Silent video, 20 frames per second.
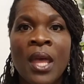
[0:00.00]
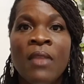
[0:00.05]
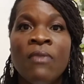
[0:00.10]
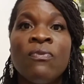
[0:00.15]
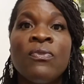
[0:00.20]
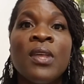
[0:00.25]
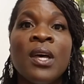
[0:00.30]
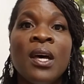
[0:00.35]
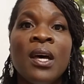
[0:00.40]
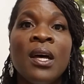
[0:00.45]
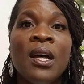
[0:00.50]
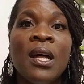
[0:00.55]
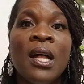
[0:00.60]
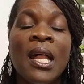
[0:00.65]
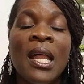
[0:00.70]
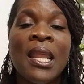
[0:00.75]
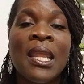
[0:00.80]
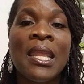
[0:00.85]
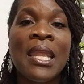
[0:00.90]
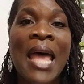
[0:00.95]
The
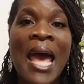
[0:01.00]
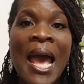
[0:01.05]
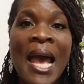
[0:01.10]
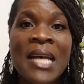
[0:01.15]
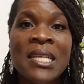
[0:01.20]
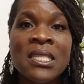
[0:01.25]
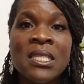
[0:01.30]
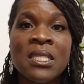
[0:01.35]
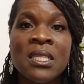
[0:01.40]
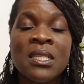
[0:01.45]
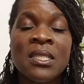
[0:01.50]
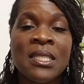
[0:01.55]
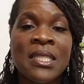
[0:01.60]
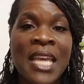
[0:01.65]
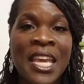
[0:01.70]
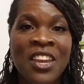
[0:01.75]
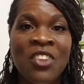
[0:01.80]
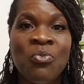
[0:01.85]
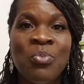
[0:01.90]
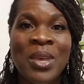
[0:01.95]
last
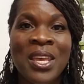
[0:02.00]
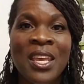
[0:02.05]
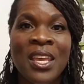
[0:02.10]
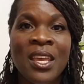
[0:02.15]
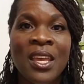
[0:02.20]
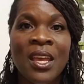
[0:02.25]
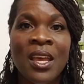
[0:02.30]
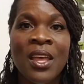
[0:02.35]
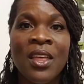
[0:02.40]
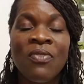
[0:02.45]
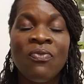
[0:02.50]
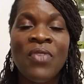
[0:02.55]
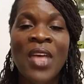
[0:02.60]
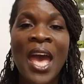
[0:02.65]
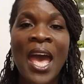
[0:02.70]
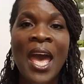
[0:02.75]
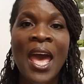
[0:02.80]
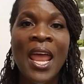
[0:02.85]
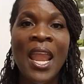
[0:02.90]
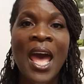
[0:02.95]
state of being
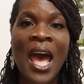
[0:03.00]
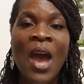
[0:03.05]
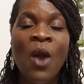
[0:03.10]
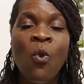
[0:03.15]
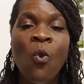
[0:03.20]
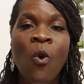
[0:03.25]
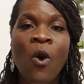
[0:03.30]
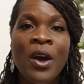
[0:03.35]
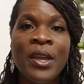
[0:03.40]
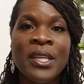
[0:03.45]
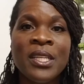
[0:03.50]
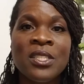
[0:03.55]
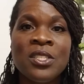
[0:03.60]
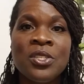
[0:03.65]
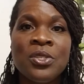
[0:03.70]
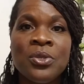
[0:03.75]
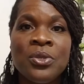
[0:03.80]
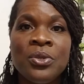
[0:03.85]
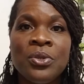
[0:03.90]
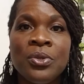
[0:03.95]
that I wanted
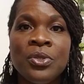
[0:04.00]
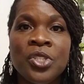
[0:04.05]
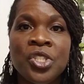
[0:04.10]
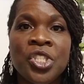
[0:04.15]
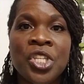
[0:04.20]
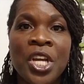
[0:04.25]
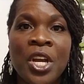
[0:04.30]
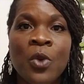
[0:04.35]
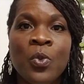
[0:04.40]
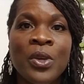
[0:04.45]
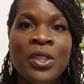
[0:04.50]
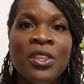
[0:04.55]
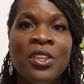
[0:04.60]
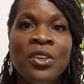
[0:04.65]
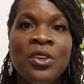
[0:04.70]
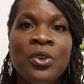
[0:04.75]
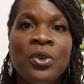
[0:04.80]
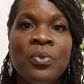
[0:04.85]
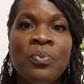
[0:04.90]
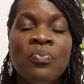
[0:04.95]
to share with
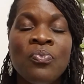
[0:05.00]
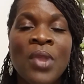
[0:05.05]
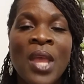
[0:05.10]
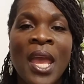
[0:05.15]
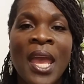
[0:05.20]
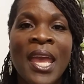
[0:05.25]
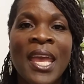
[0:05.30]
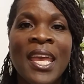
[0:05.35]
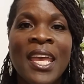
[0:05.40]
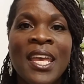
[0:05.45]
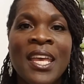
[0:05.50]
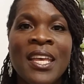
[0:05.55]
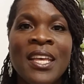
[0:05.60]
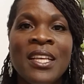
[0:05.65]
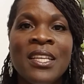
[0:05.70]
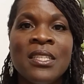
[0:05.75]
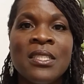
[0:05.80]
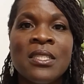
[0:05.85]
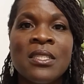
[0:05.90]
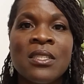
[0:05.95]
you
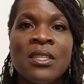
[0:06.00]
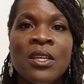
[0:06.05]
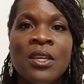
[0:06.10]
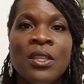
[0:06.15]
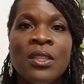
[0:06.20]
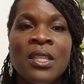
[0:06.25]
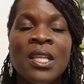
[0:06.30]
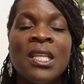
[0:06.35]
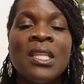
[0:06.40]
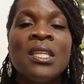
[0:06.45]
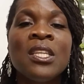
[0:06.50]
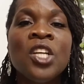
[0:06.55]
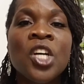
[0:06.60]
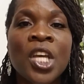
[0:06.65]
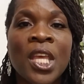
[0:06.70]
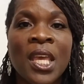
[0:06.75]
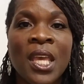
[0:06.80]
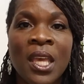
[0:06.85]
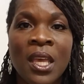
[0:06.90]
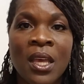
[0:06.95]
is the
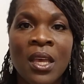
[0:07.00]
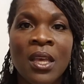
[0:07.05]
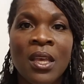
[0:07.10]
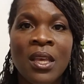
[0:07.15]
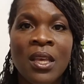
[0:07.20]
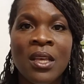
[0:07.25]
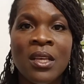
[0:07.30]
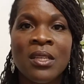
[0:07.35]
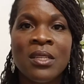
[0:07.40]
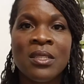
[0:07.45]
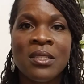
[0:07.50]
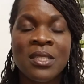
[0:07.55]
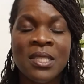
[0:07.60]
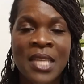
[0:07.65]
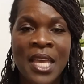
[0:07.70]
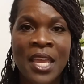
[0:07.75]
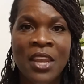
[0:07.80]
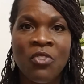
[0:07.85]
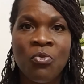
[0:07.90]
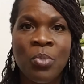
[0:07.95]
looking
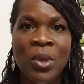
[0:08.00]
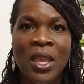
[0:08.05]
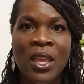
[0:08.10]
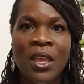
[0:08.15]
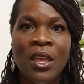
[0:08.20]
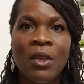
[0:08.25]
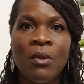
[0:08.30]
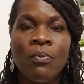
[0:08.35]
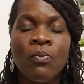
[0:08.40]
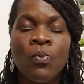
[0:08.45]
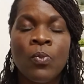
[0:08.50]
state of being.